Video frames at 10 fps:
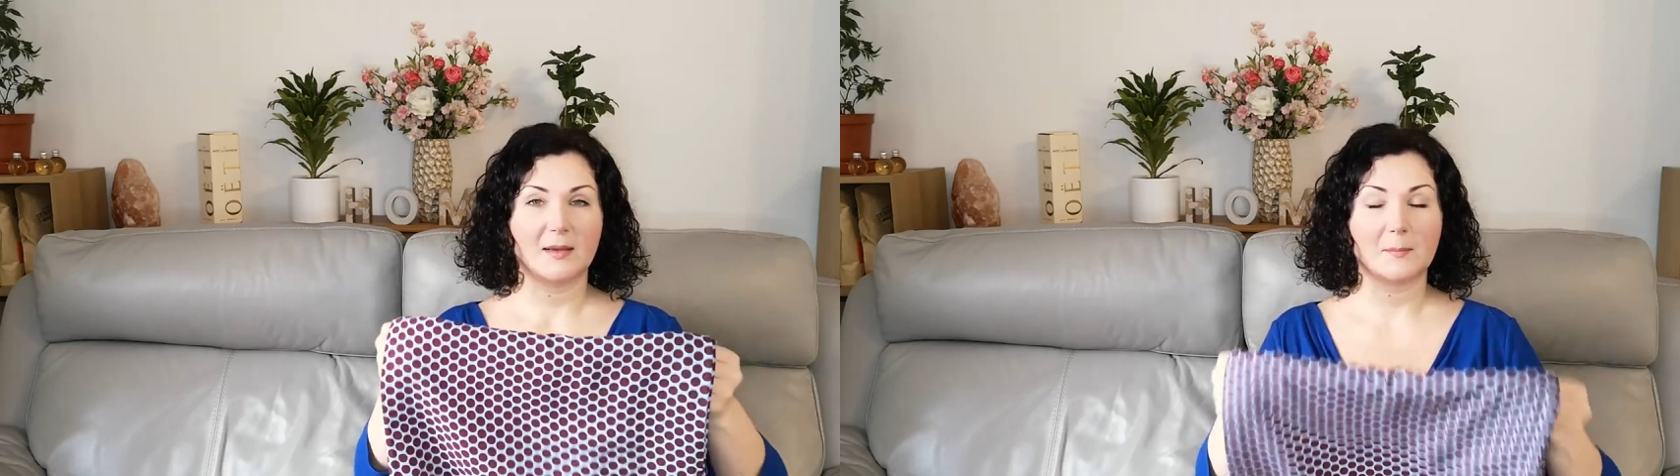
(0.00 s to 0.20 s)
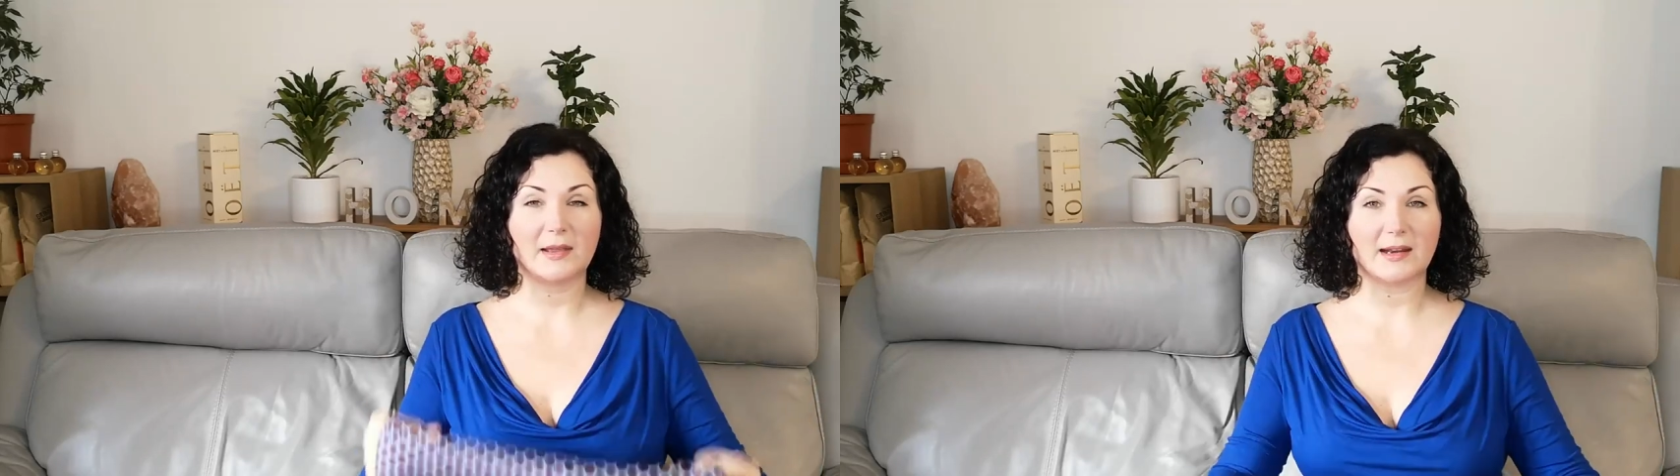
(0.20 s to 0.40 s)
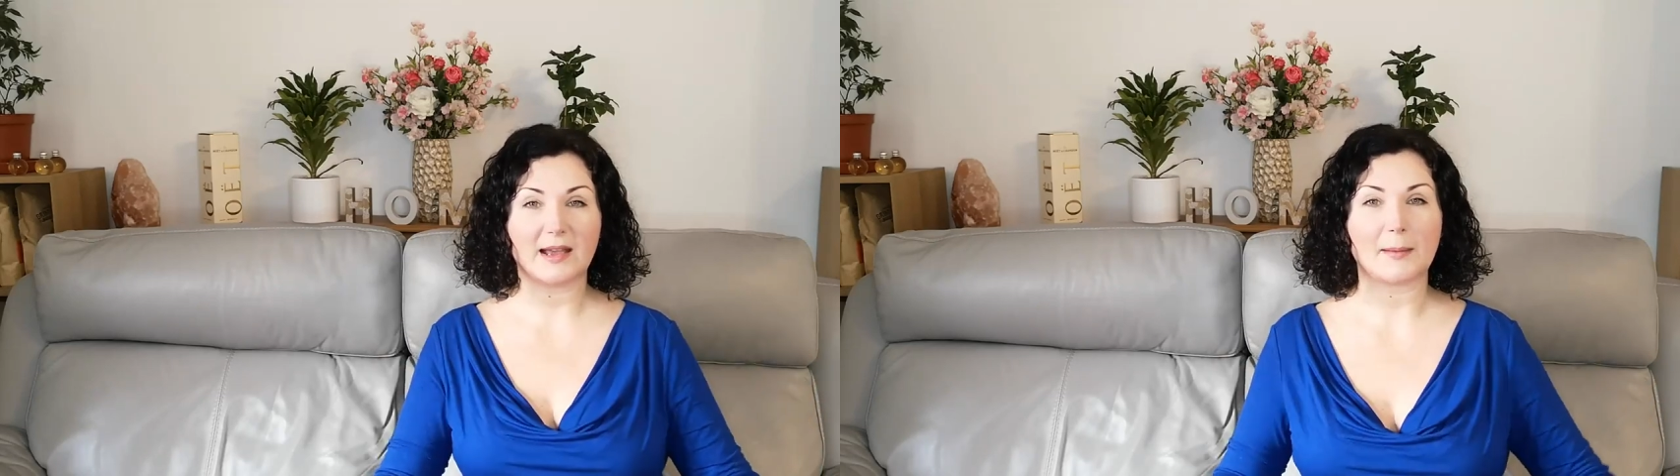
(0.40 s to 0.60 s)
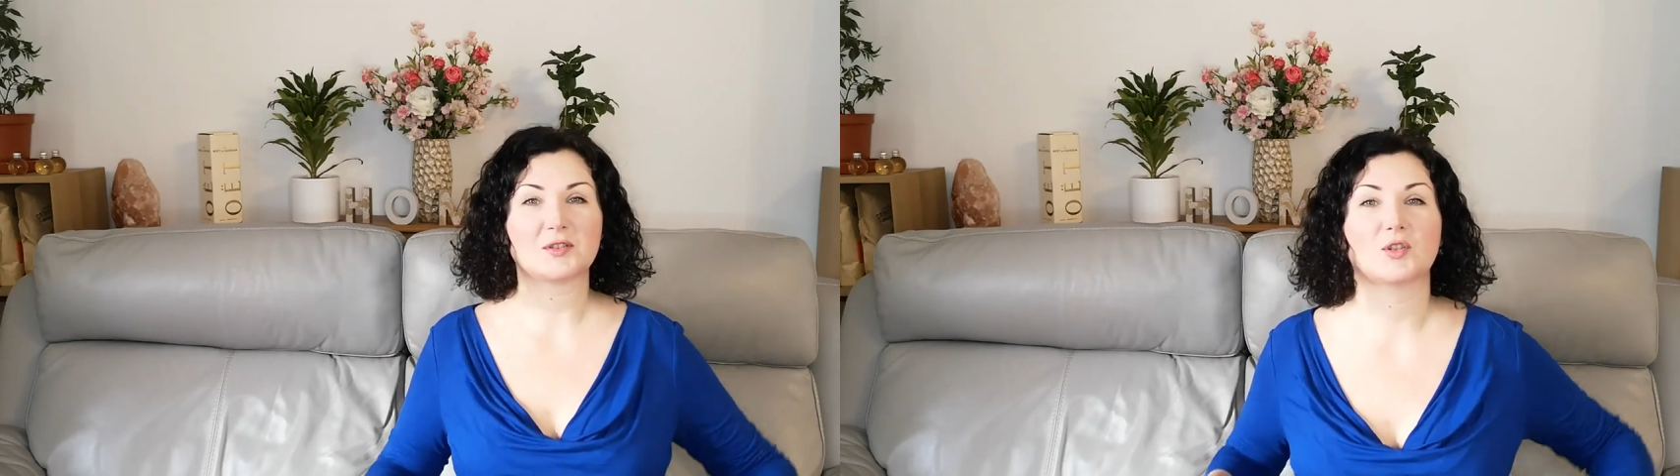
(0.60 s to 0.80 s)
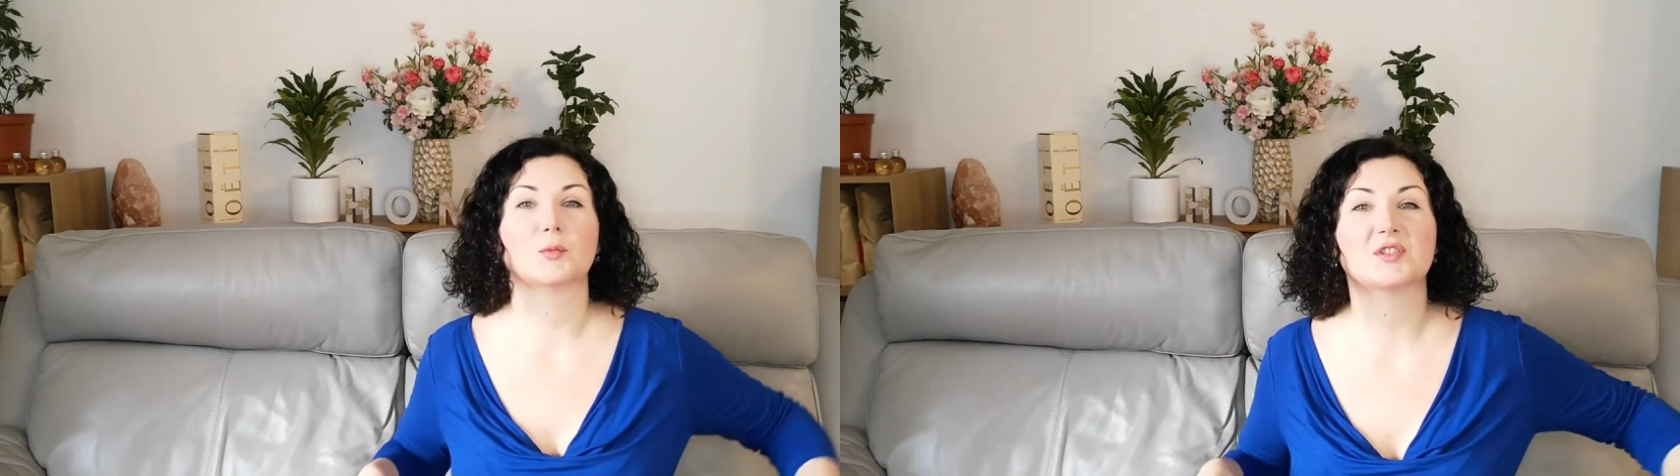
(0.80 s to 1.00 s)
mini
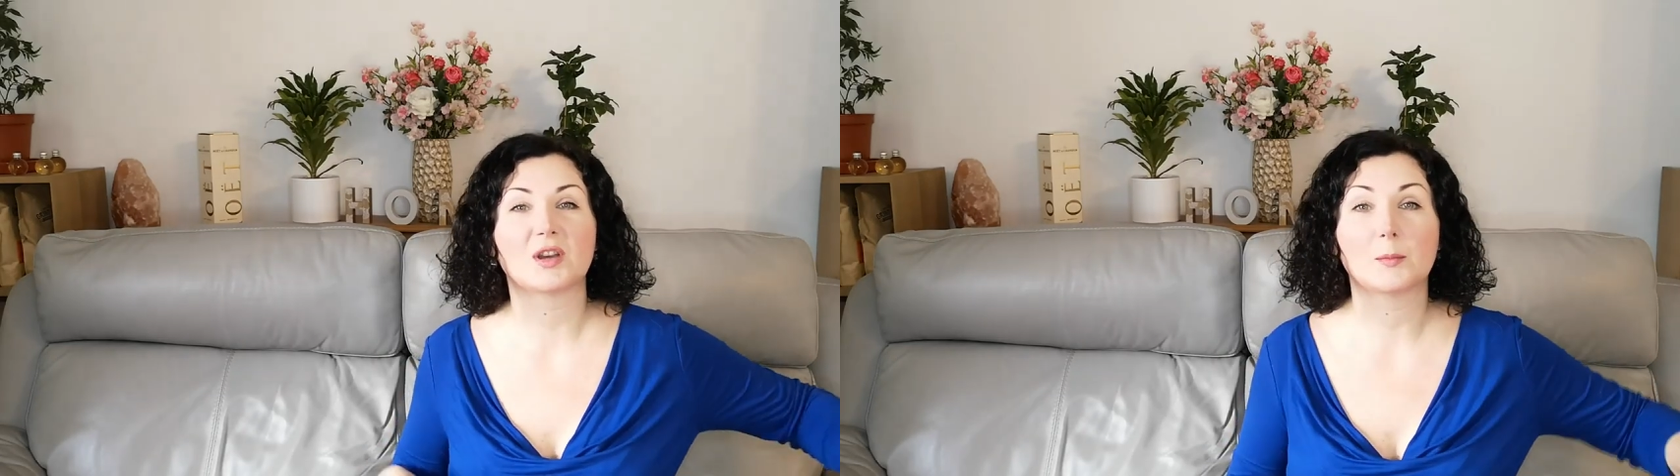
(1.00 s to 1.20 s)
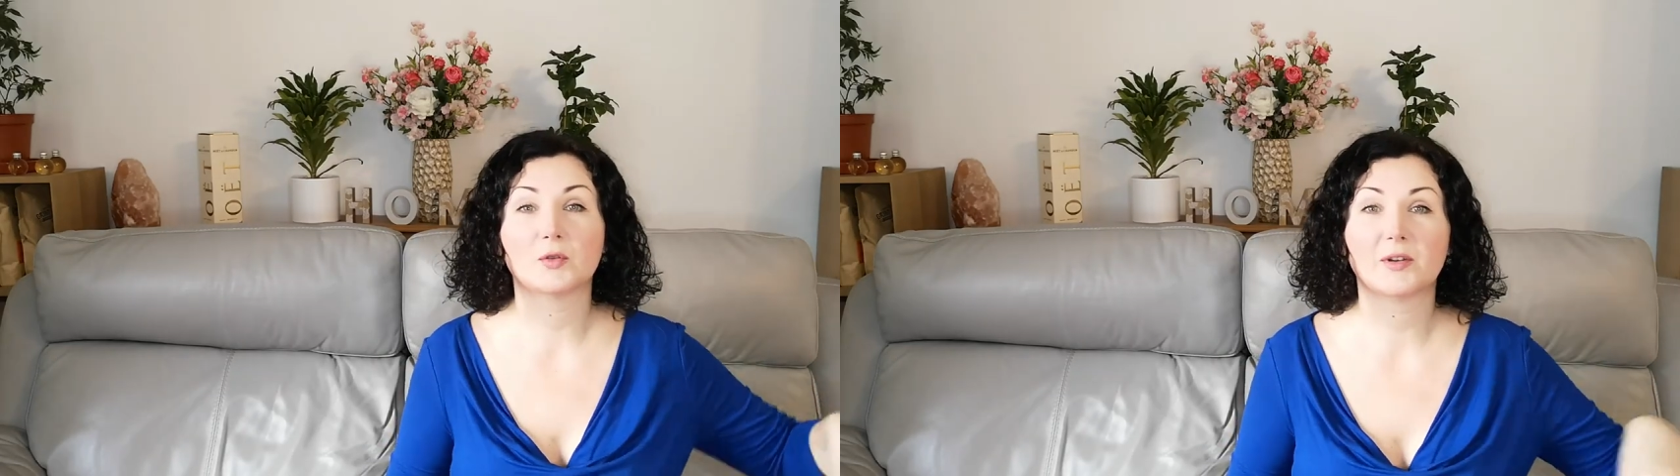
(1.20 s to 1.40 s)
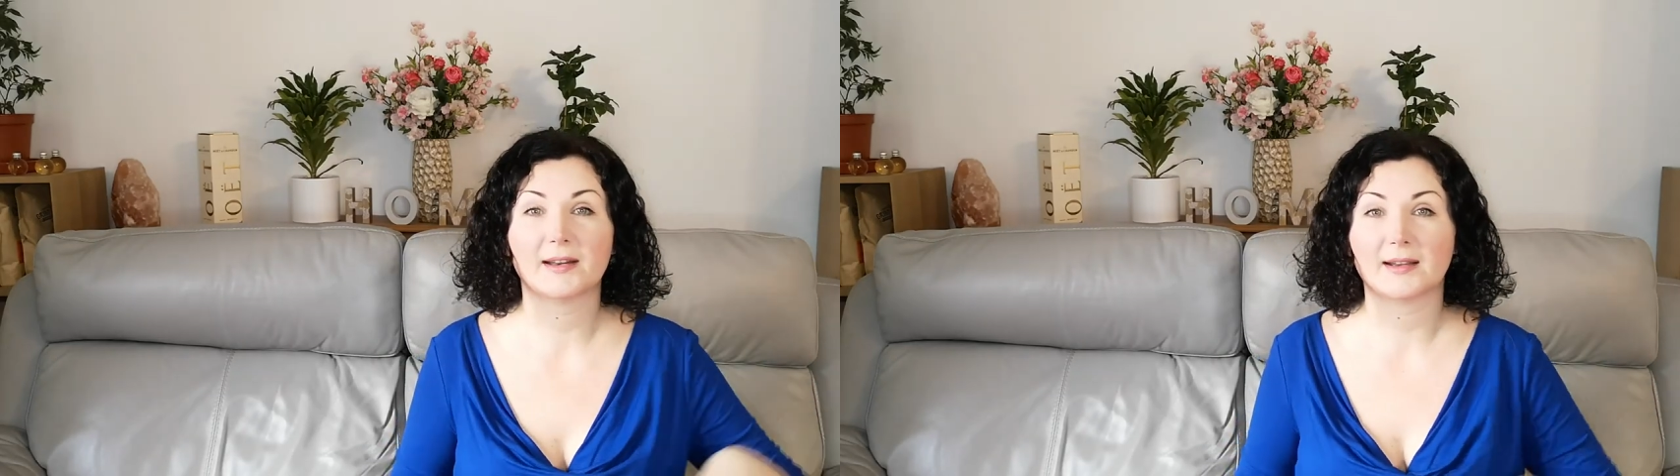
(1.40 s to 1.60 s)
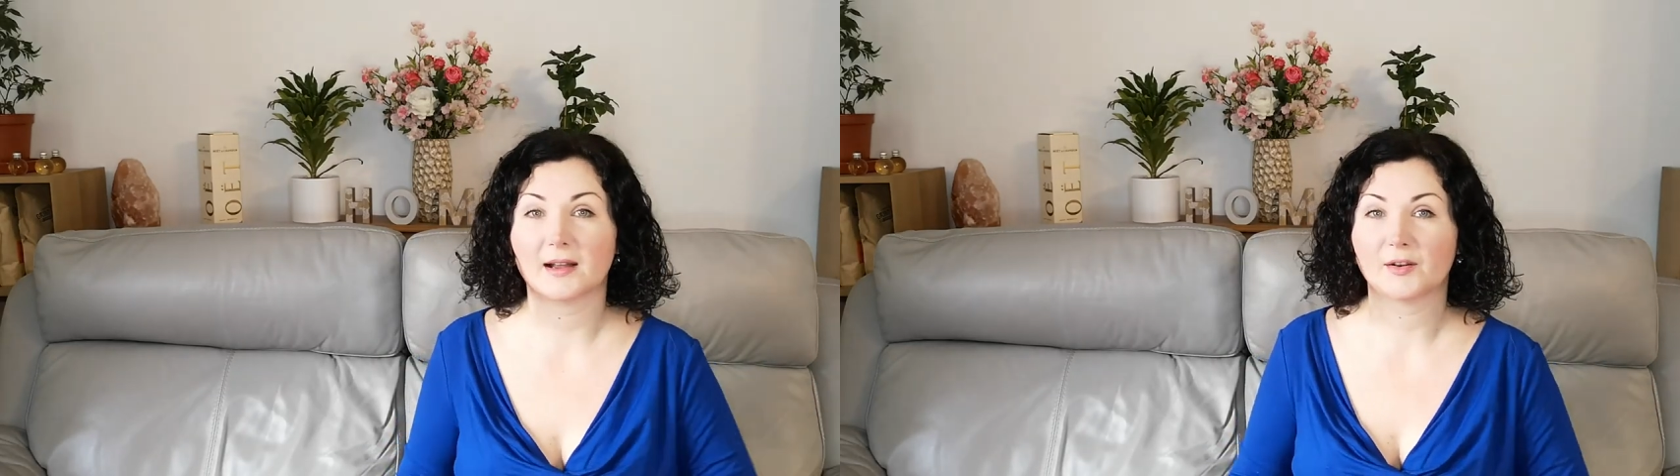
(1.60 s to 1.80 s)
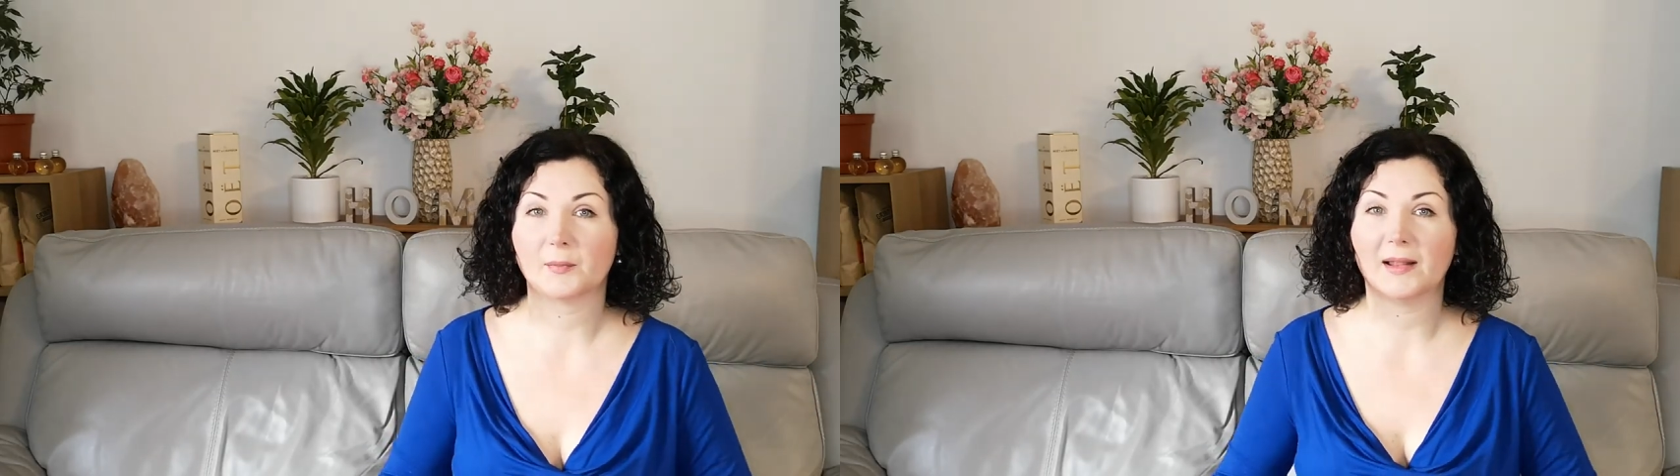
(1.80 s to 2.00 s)
capsule, which I'm already kind of